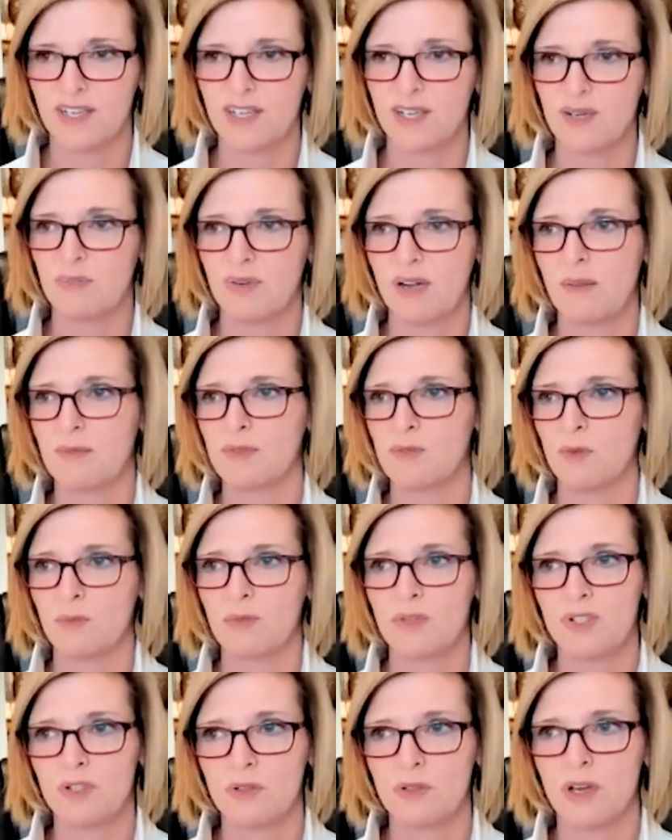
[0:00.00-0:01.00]
then I promise
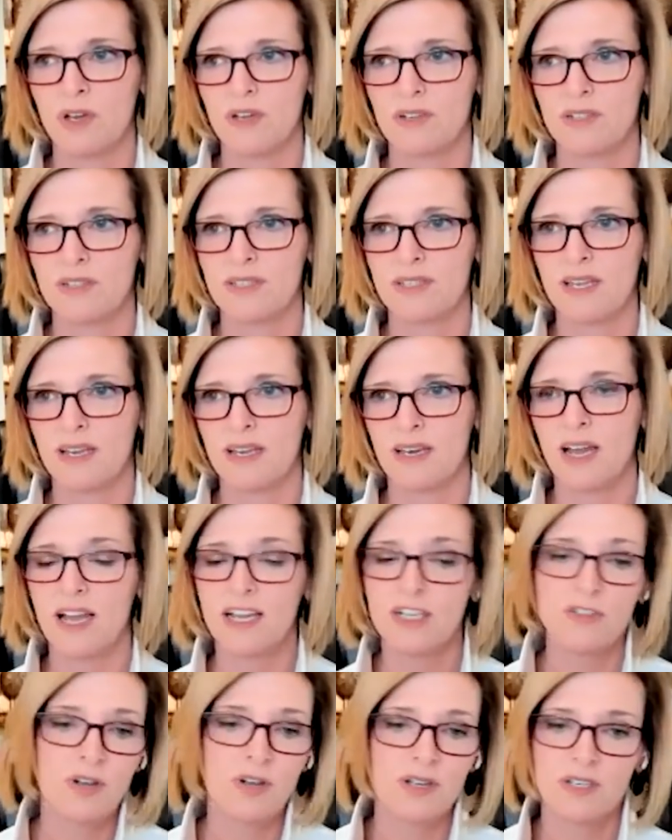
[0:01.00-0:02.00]
won't be too long, is that
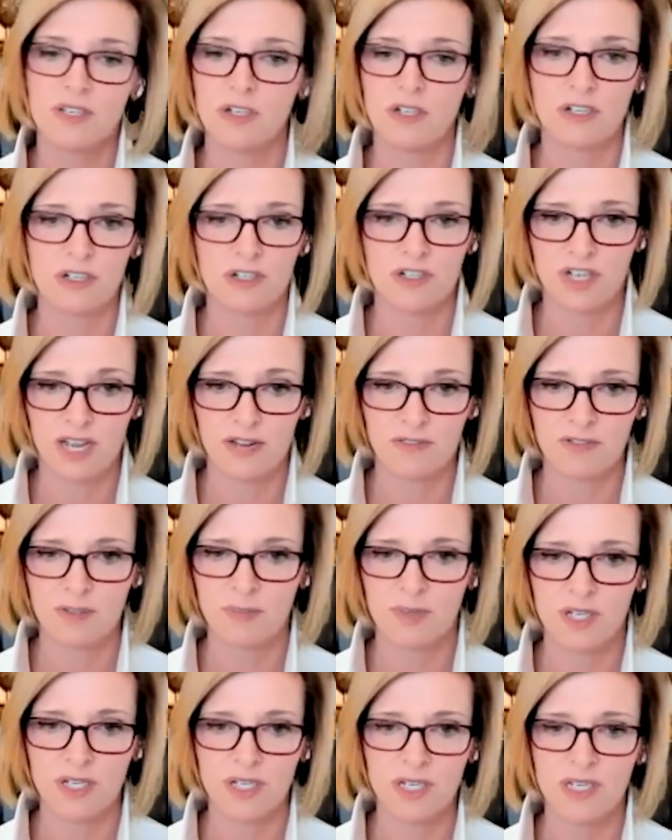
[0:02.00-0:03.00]
I try to encourage
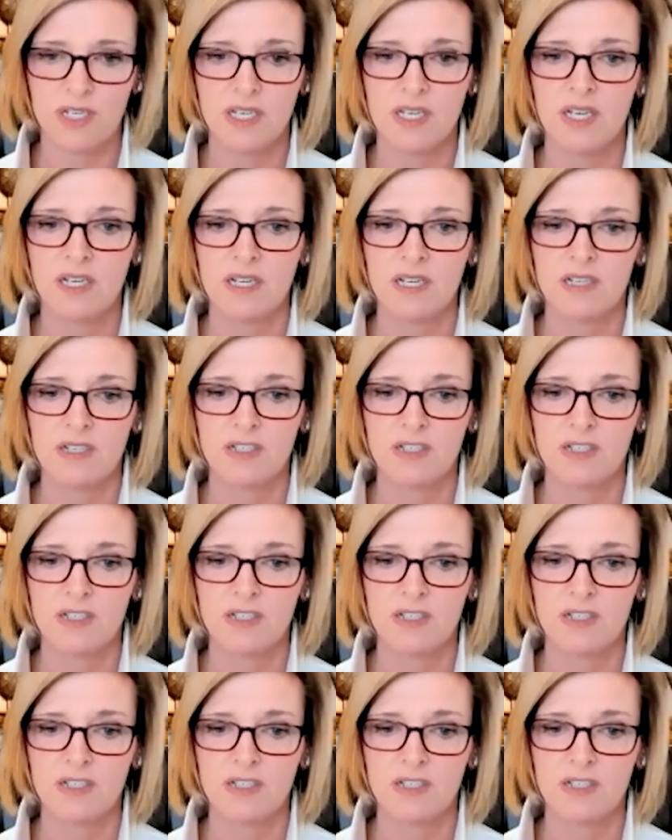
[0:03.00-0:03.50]
everybody